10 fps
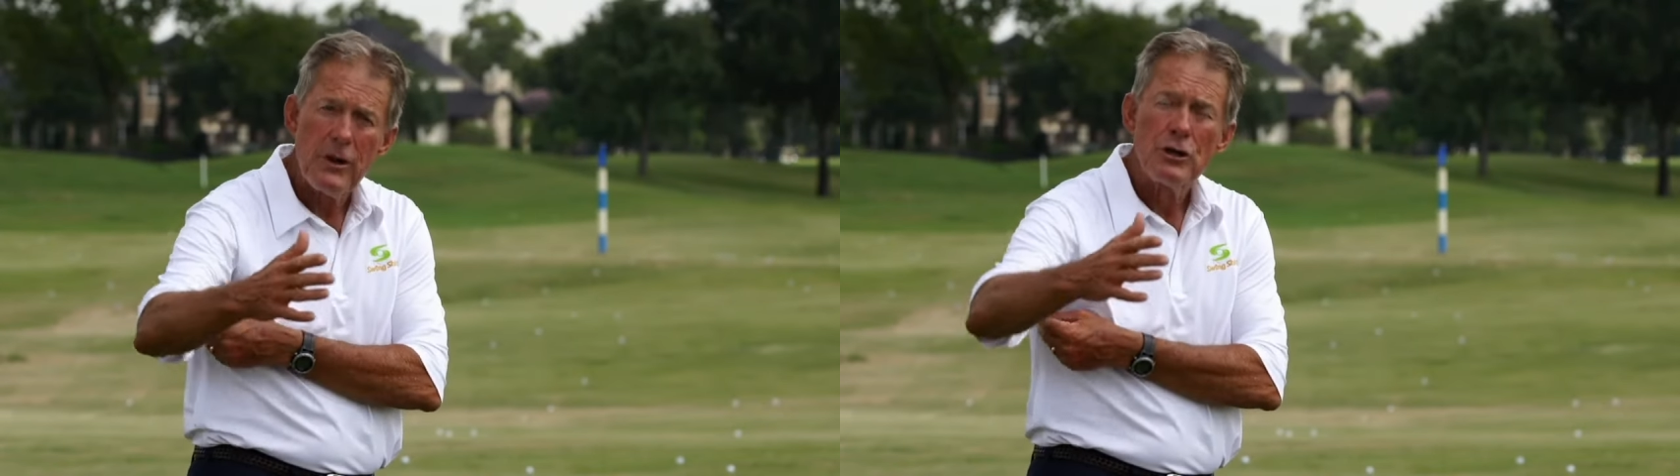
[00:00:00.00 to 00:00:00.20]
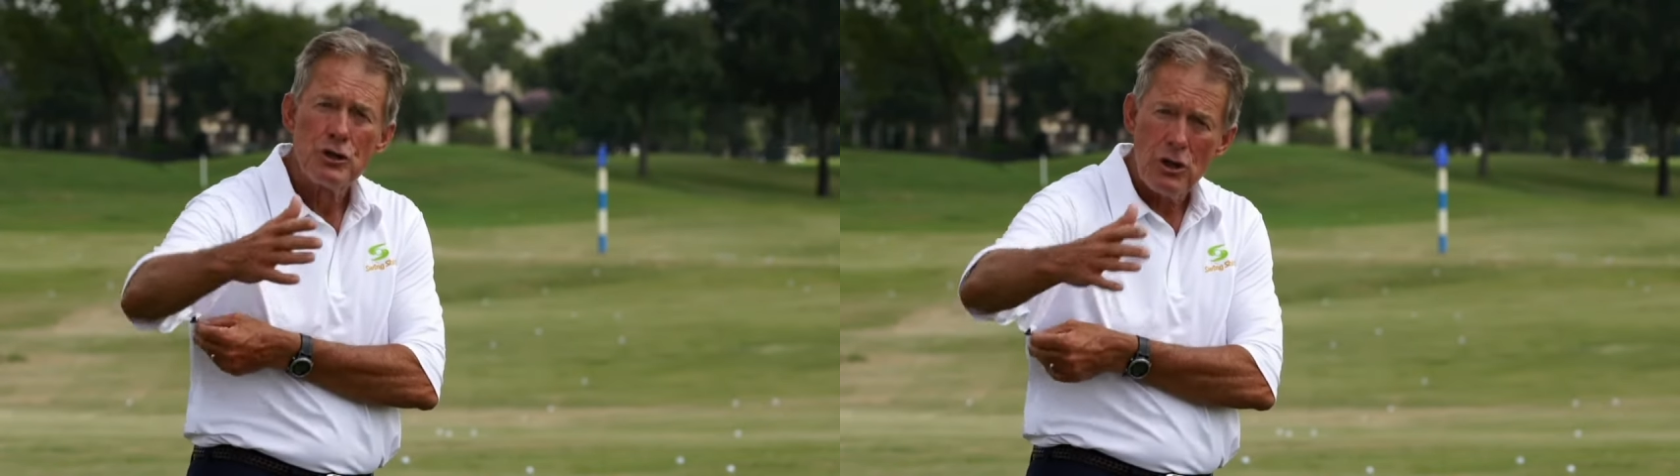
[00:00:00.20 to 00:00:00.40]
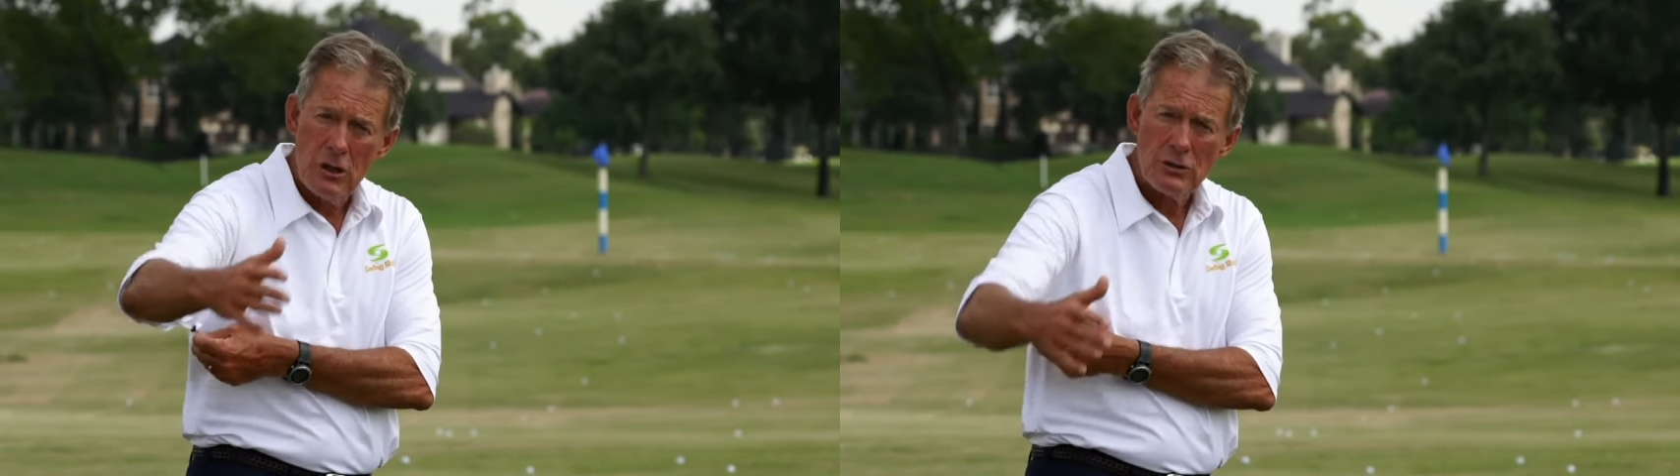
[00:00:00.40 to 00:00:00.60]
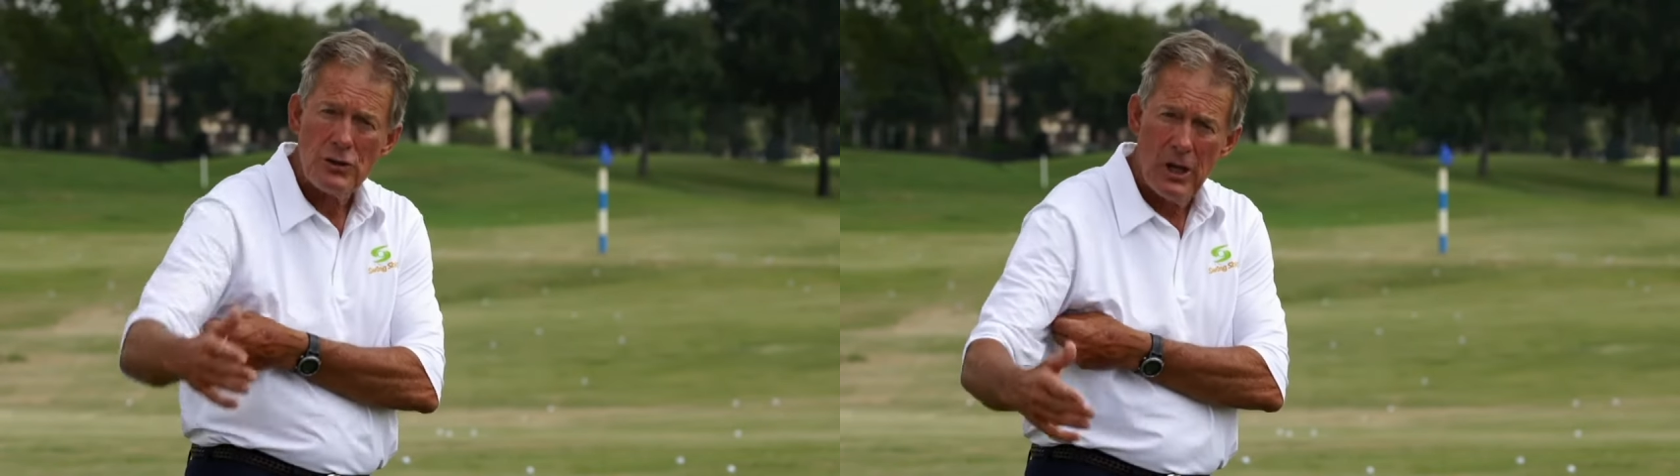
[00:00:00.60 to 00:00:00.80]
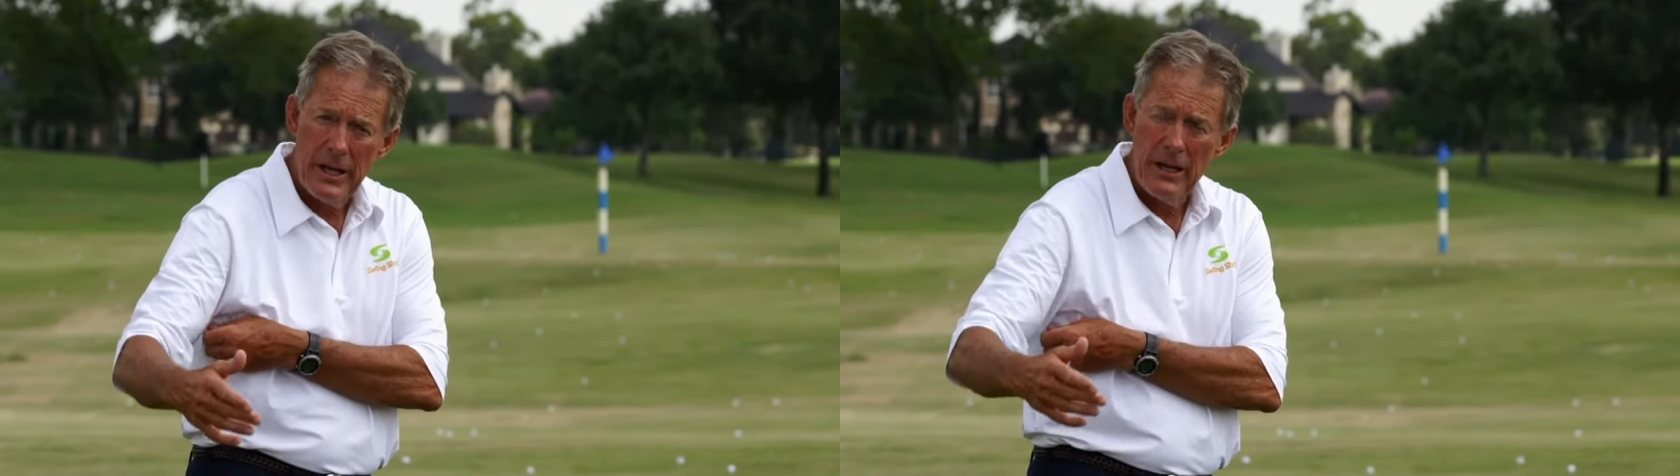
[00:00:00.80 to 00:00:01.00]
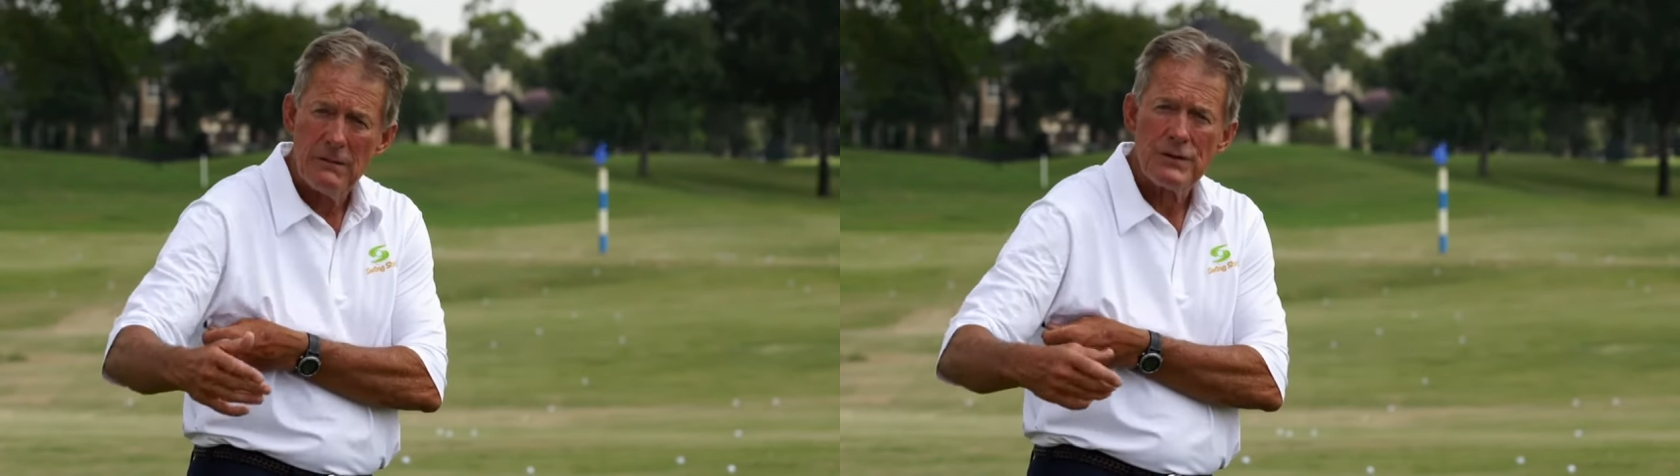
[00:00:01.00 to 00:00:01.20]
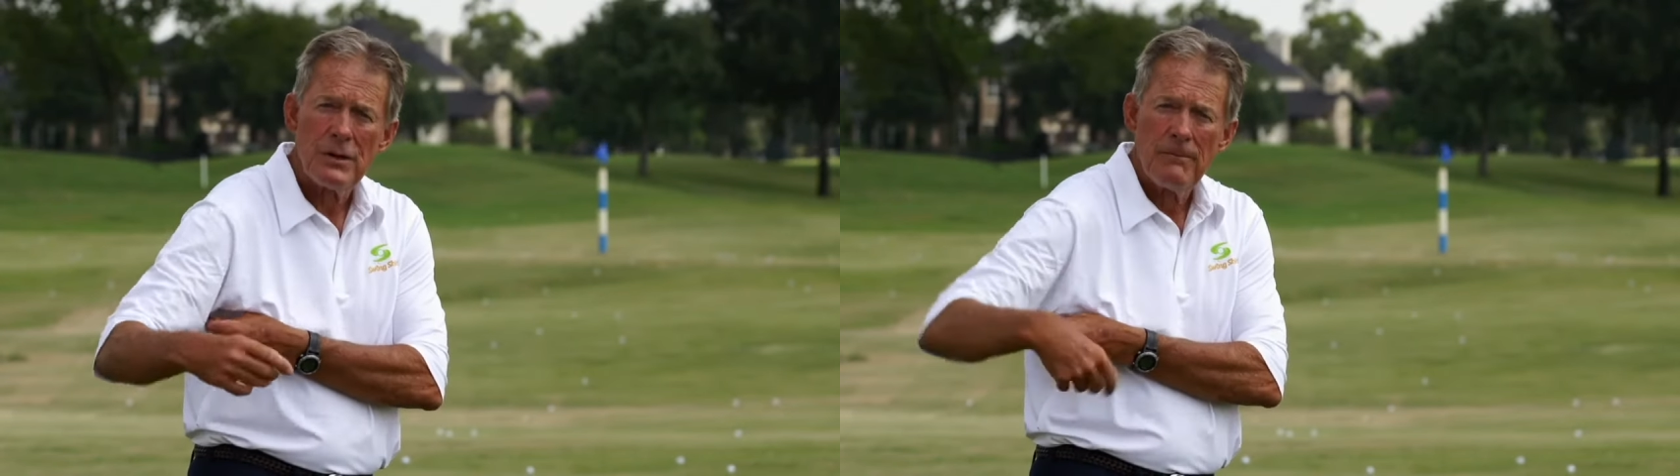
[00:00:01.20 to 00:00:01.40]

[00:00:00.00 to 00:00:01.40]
shirt sleeves